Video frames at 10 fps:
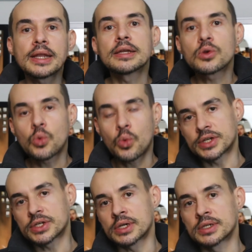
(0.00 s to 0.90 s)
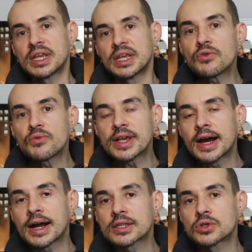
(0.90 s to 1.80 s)
questions in
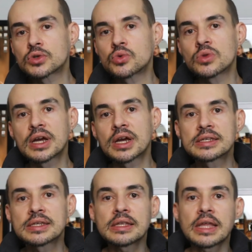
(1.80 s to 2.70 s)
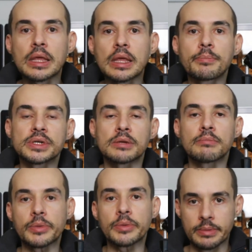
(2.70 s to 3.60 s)
regards to the concern that that person
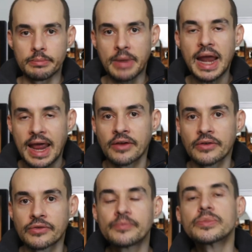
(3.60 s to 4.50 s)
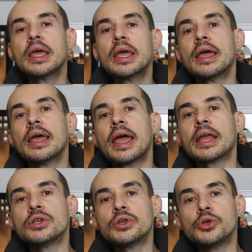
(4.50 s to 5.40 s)
might have. And
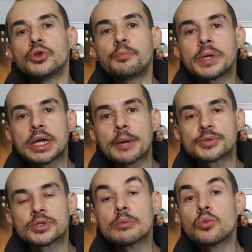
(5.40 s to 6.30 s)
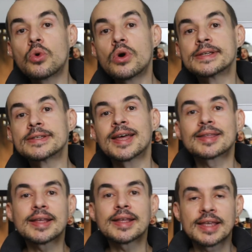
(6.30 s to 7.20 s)
you pick up some words that they
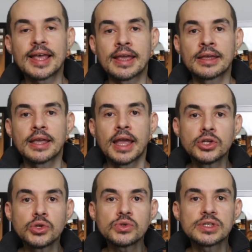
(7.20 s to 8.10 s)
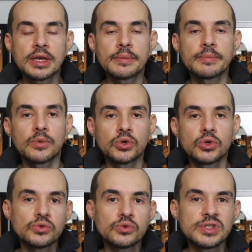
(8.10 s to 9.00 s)
say and use
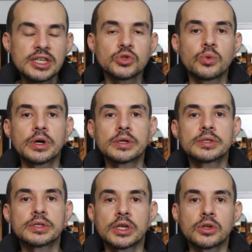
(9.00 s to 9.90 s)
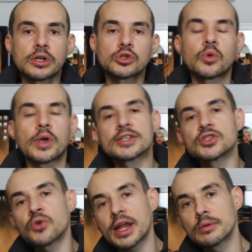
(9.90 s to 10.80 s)
these words in order to
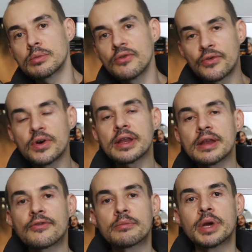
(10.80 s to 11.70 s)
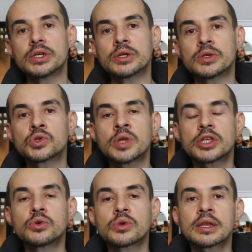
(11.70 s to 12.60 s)
extract further information so that you
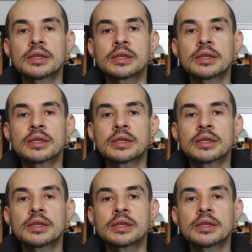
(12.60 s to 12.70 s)
can